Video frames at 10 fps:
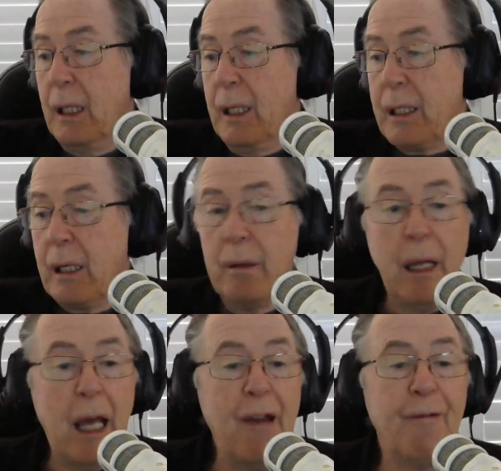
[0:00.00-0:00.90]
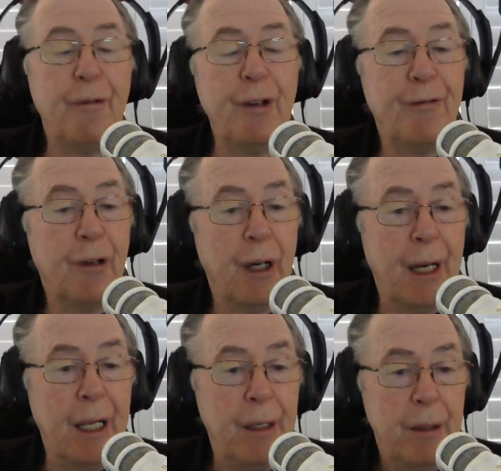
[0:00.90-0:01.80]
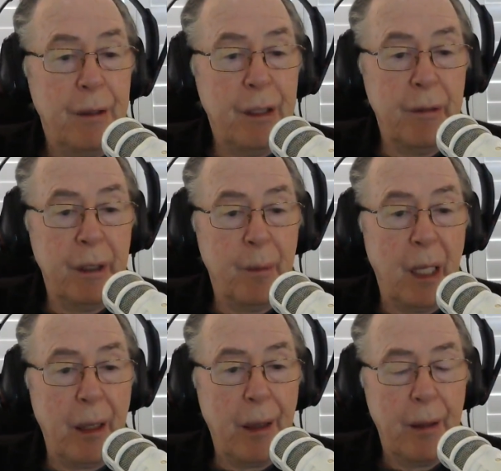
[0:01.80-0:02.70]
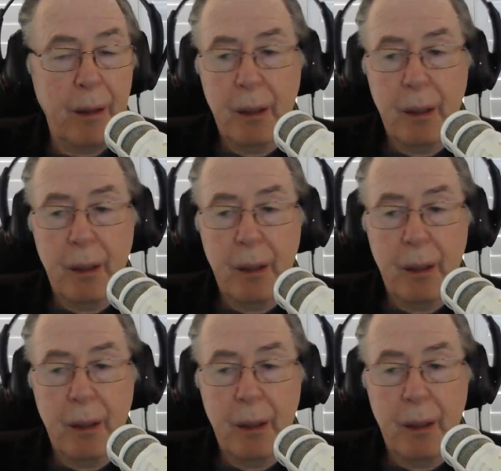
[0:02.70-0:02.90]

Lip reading: So every Friday during the month,